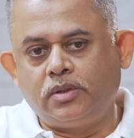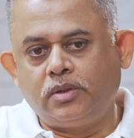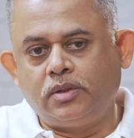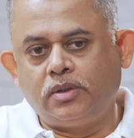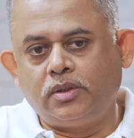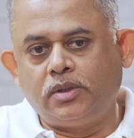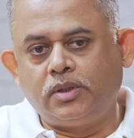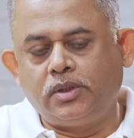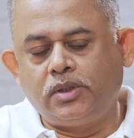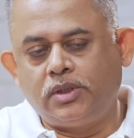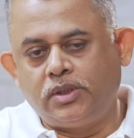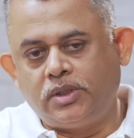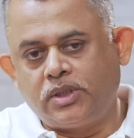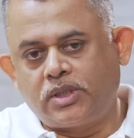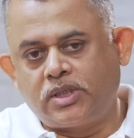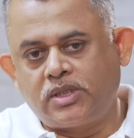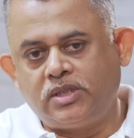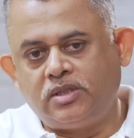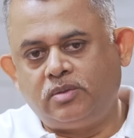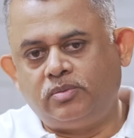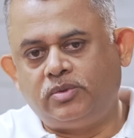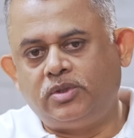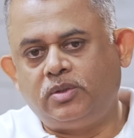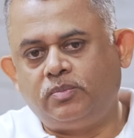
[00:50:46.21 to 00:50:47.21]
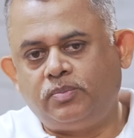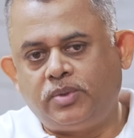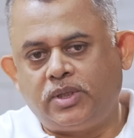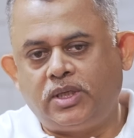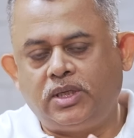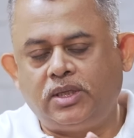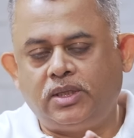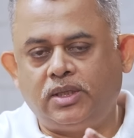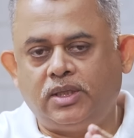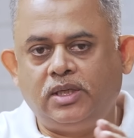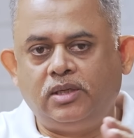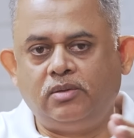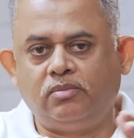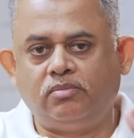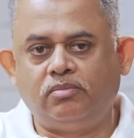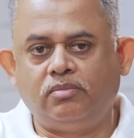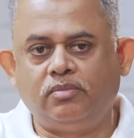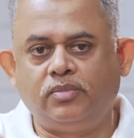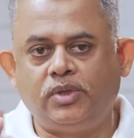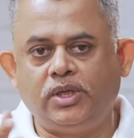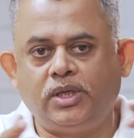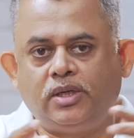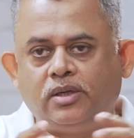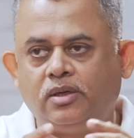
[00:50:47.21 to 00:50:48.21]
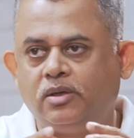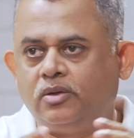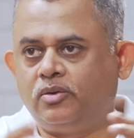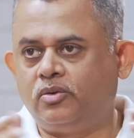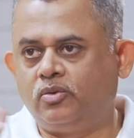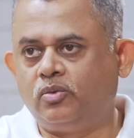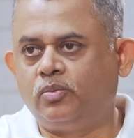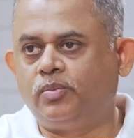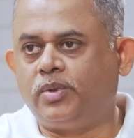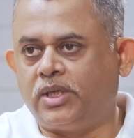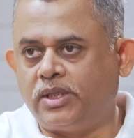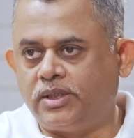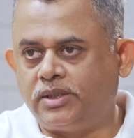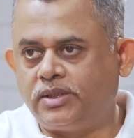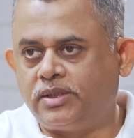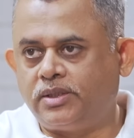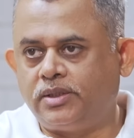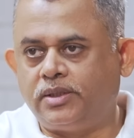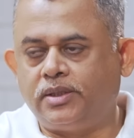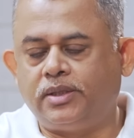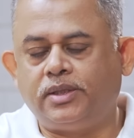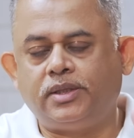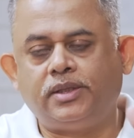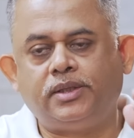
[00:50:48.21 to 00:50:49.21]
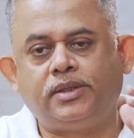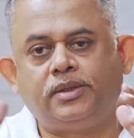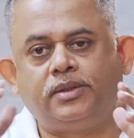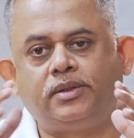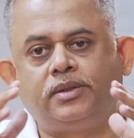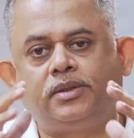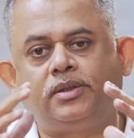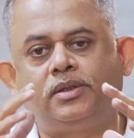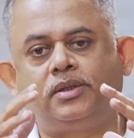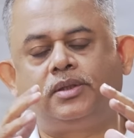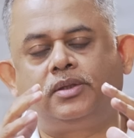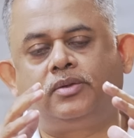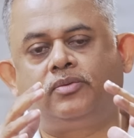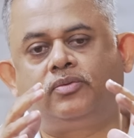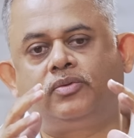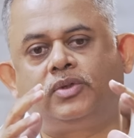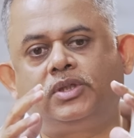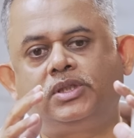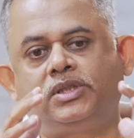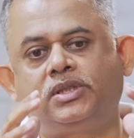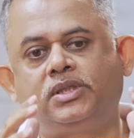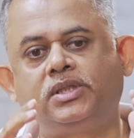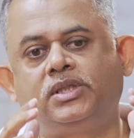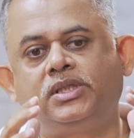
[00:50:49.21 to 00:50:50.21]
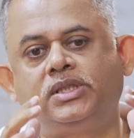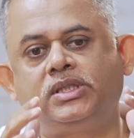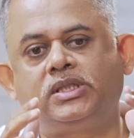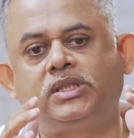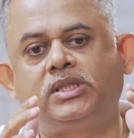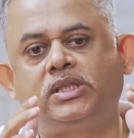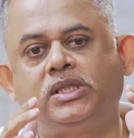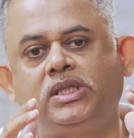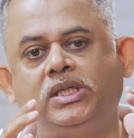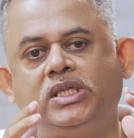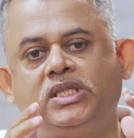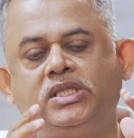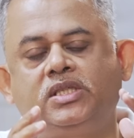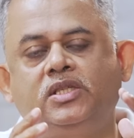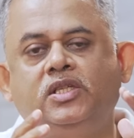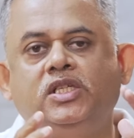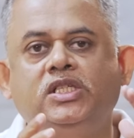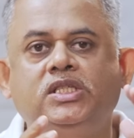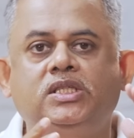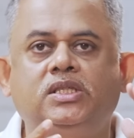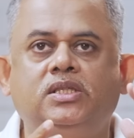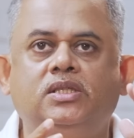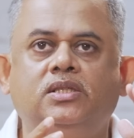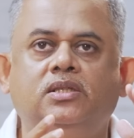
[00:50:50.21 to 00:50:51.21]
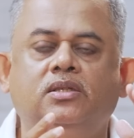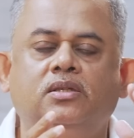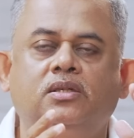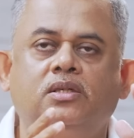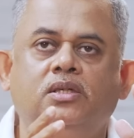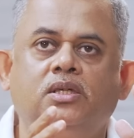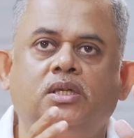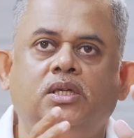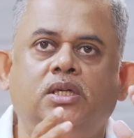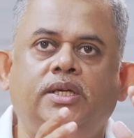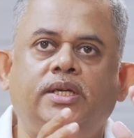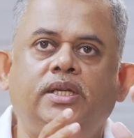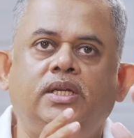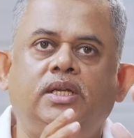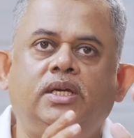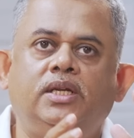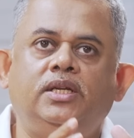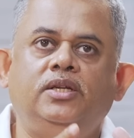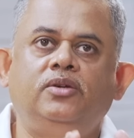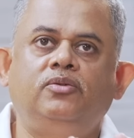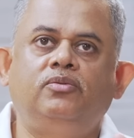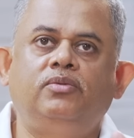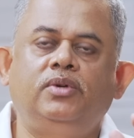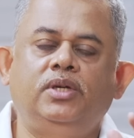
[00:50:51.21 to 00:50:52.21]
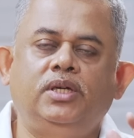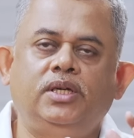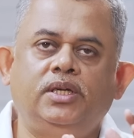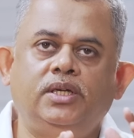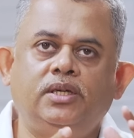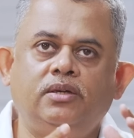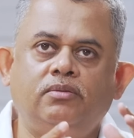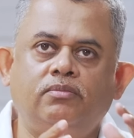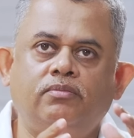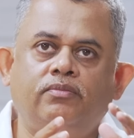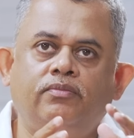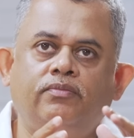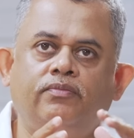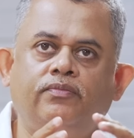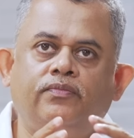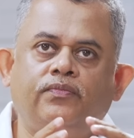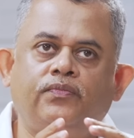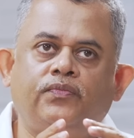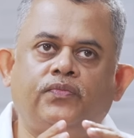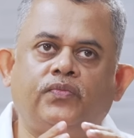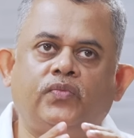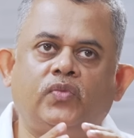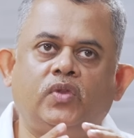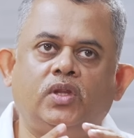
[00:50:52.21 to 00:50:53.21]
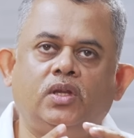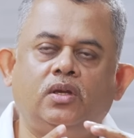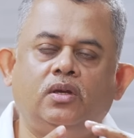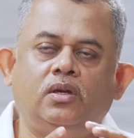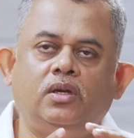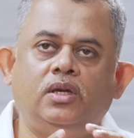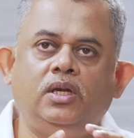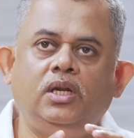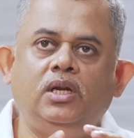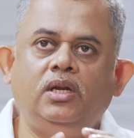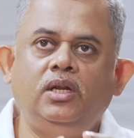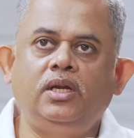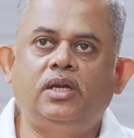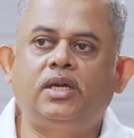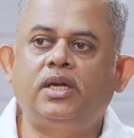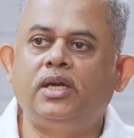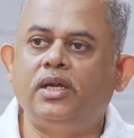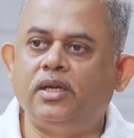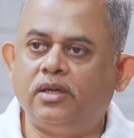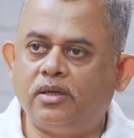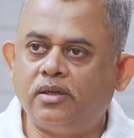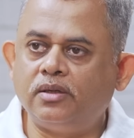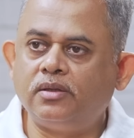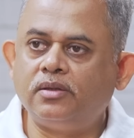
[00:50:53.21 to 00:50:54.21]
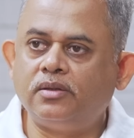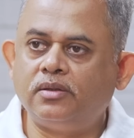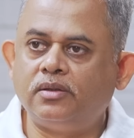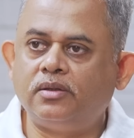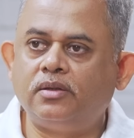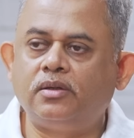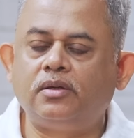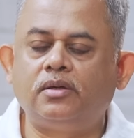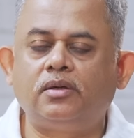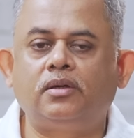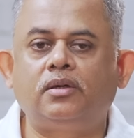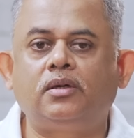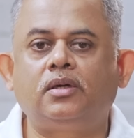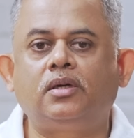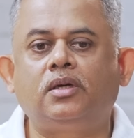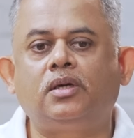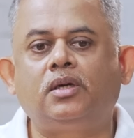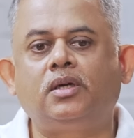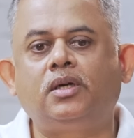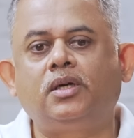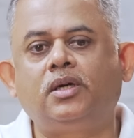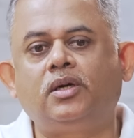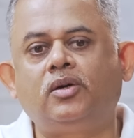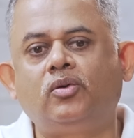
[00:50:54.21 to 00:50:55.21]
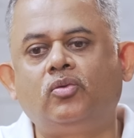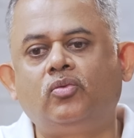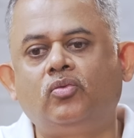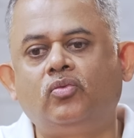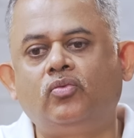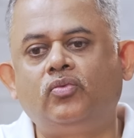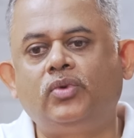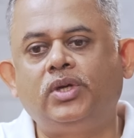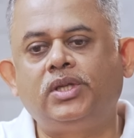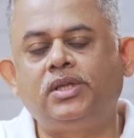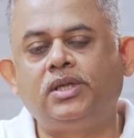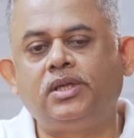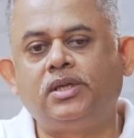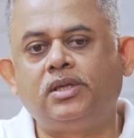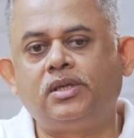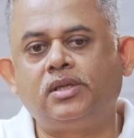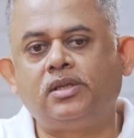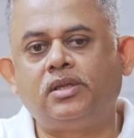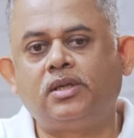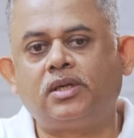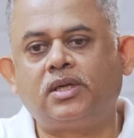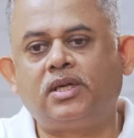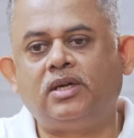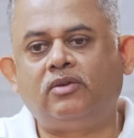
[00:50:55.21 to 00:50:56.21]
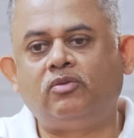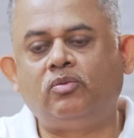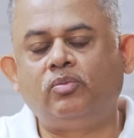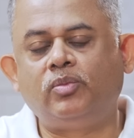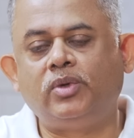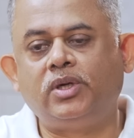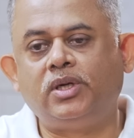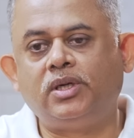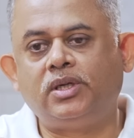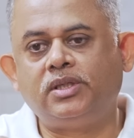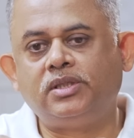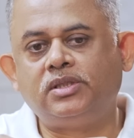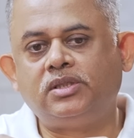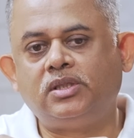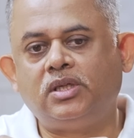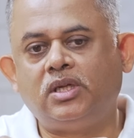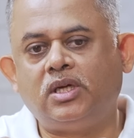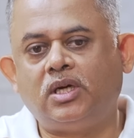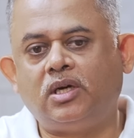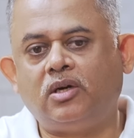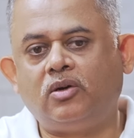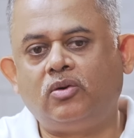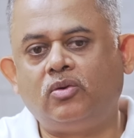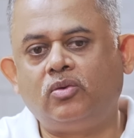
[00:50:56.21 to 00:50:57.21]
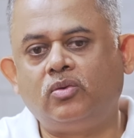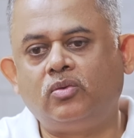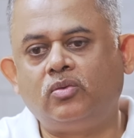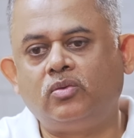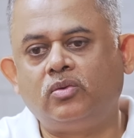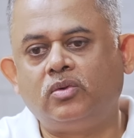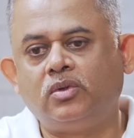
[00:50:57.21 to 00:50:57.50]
the consumption part I'll break into two parts. The first is, does this in any way indicate whether the government is now